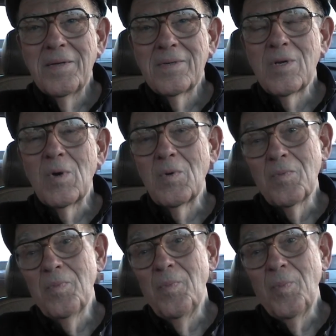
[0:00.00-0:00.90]

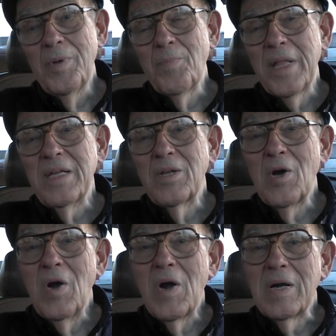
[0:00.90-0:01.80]
So we played
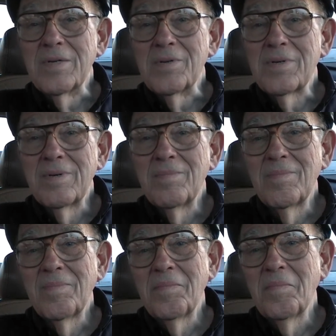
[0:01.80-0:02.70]
cards.
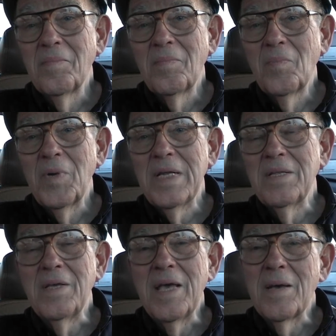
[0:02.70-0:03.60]
We
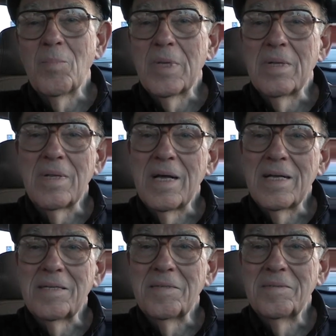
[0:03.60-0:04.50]
didn't gamble a lot,